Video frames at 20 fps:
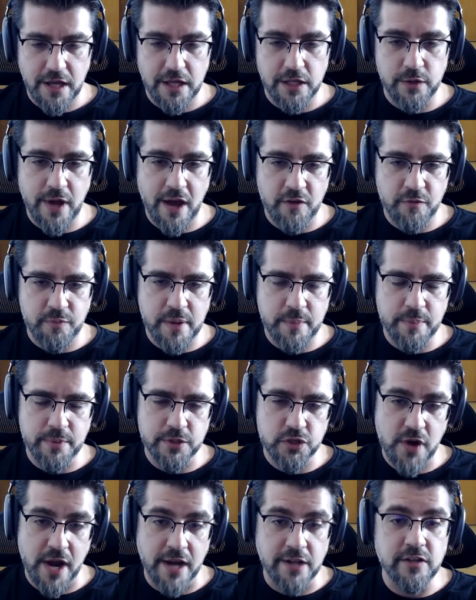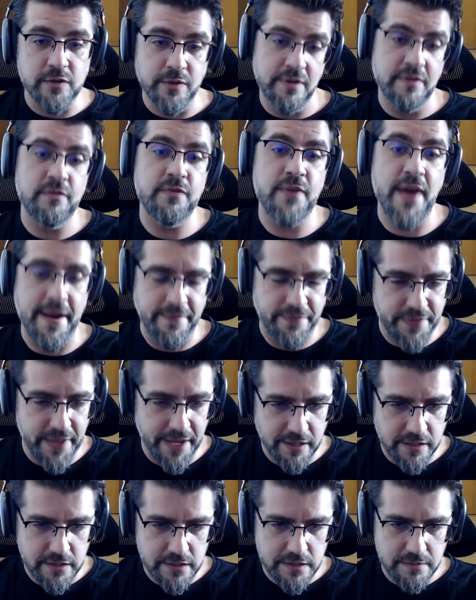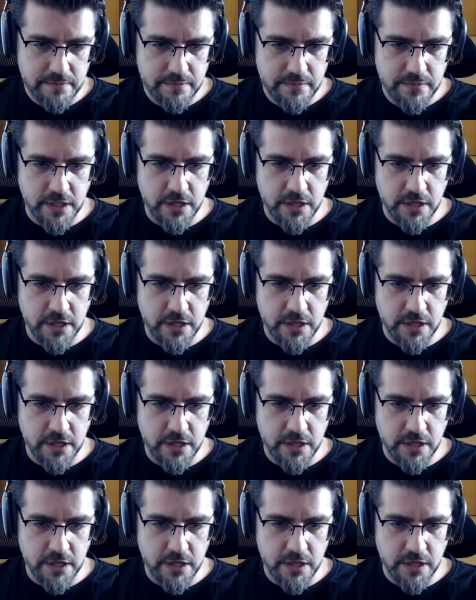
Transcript: you have people trying to invent things.